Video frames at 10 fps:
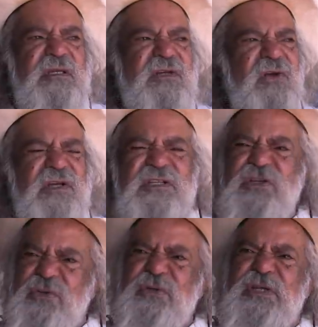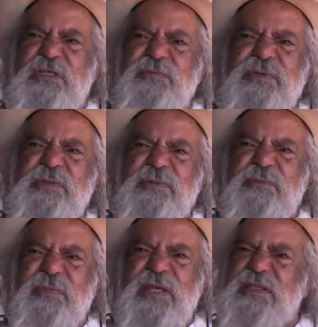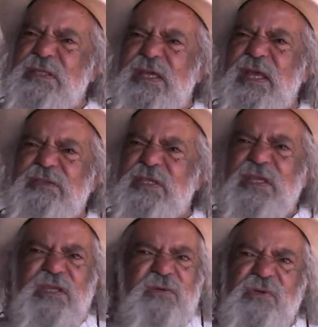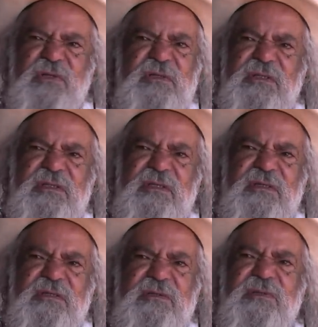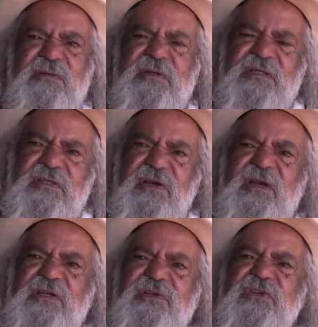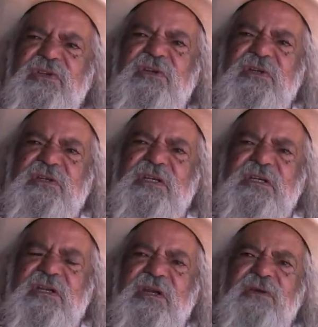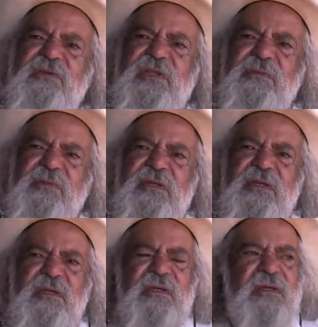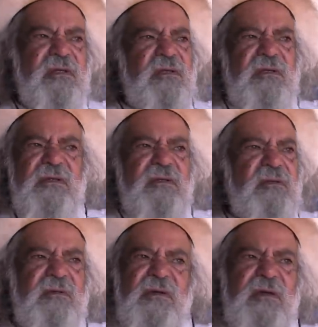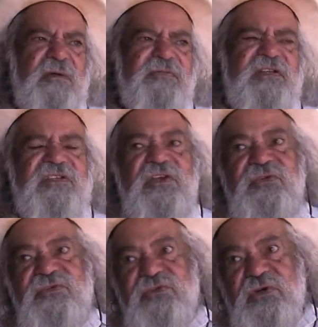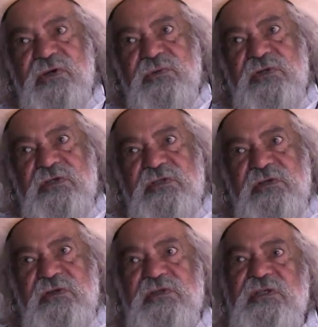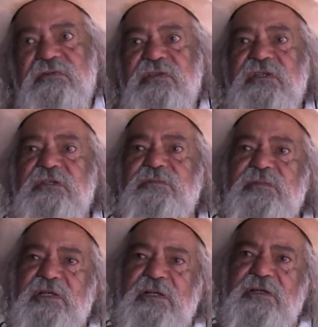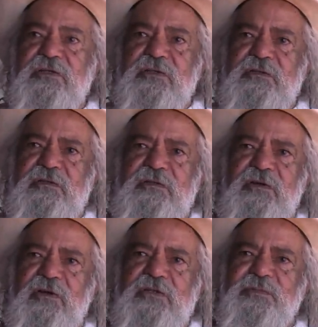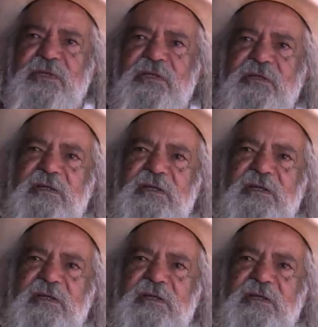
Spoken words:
not good as people make out they're good. They're to a child who didn't know them. I feel so sorry when I see on TV these little dogs being